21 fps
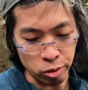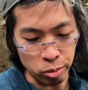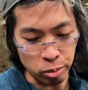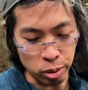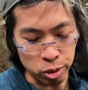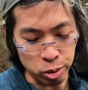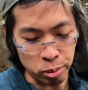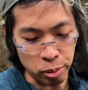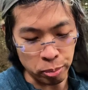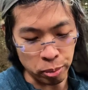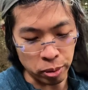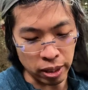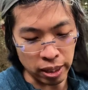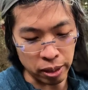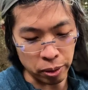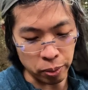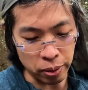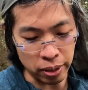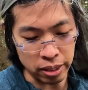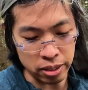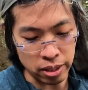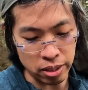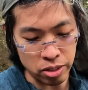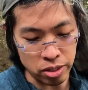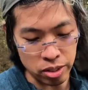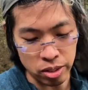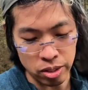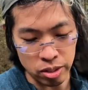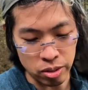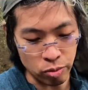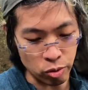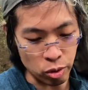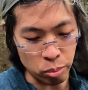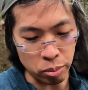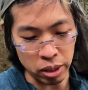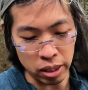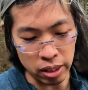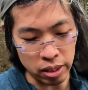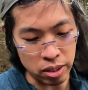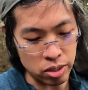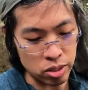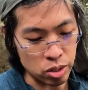most people anyways. For me,
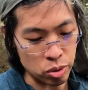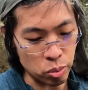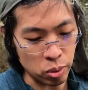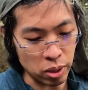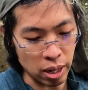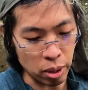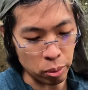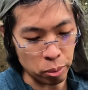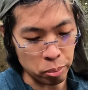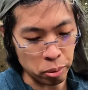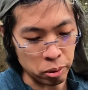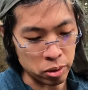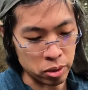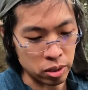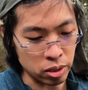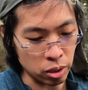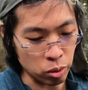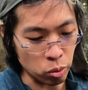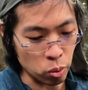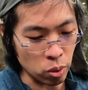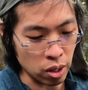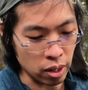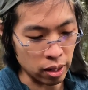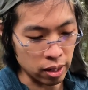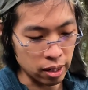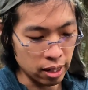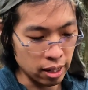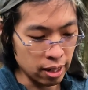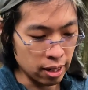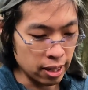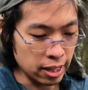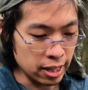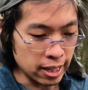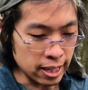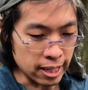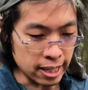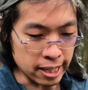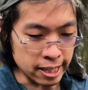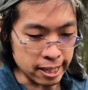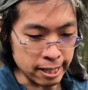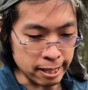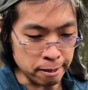it's just what I would personally want.
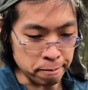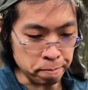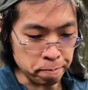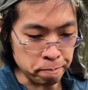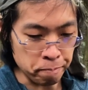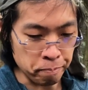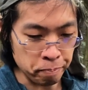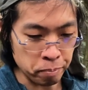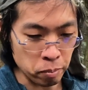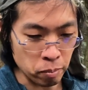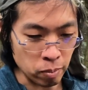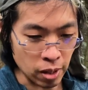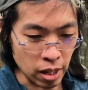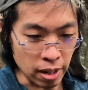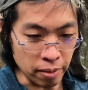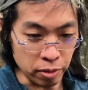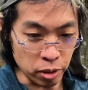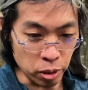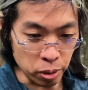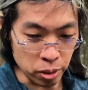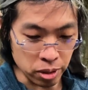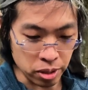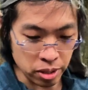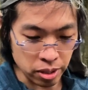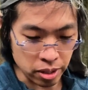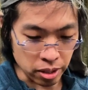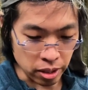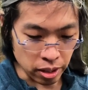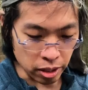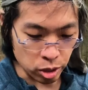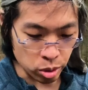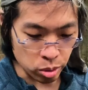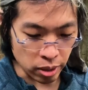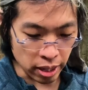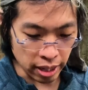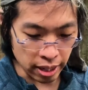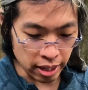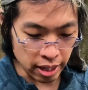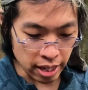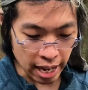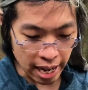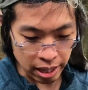I've noticed the
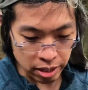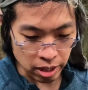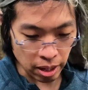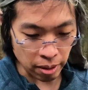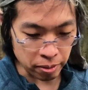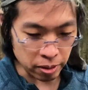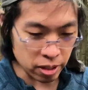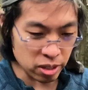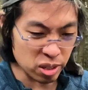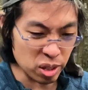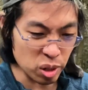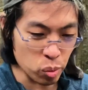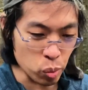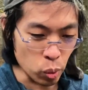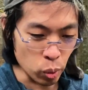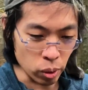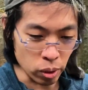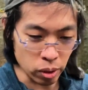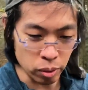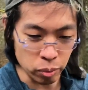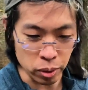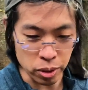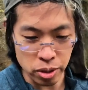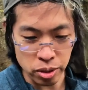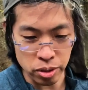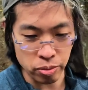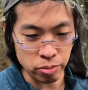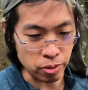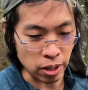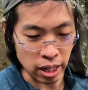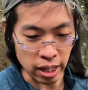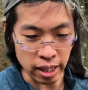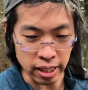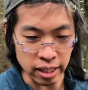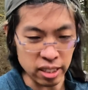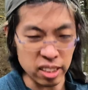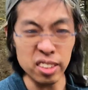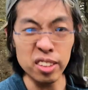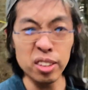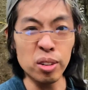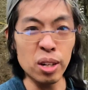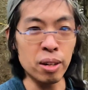tread has obviously worn, which is fine.
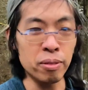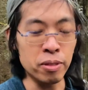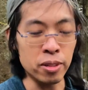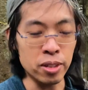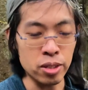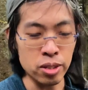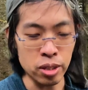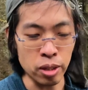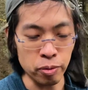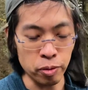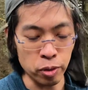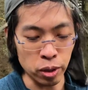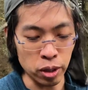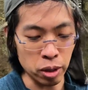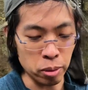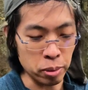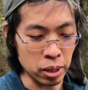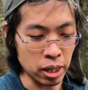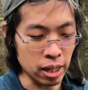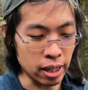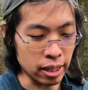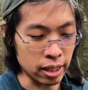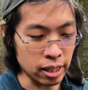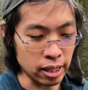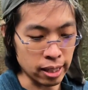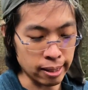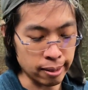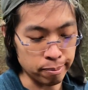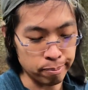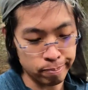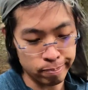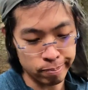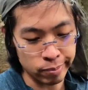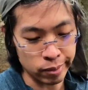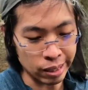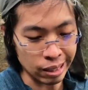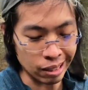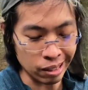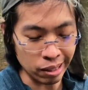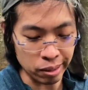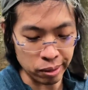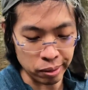You know, obviously if you're going to be hiking,
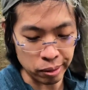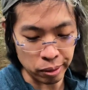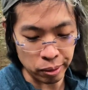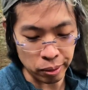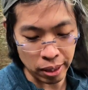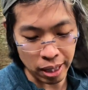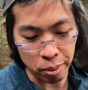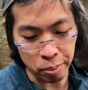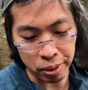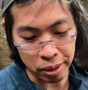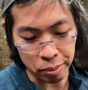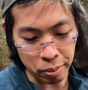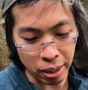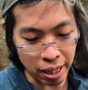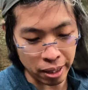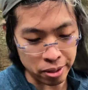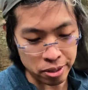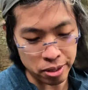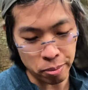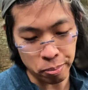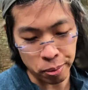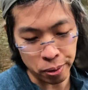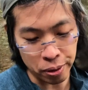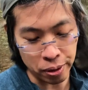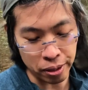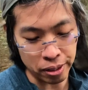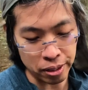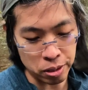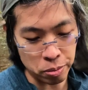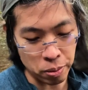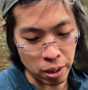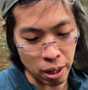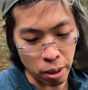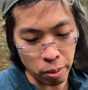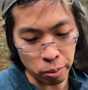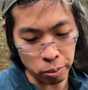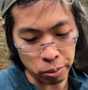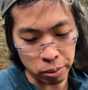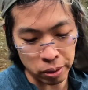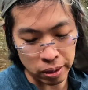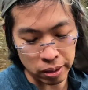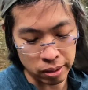I don't know how many miles I put on this,
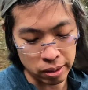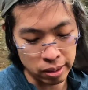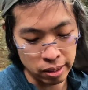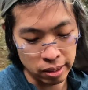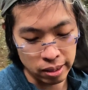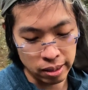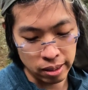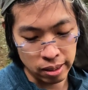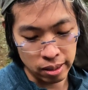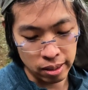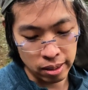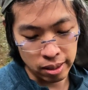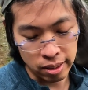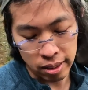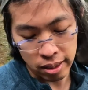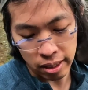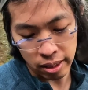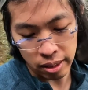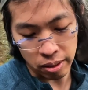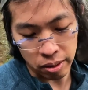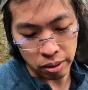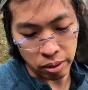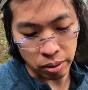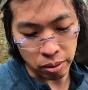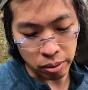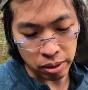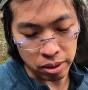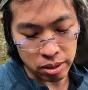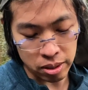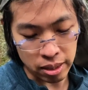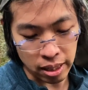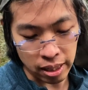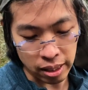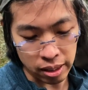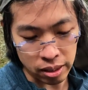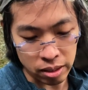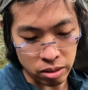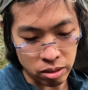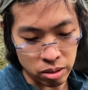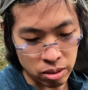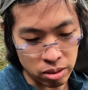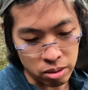probably, I don't know, let's say at
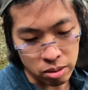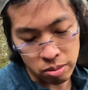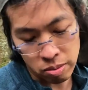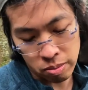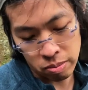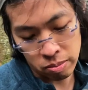least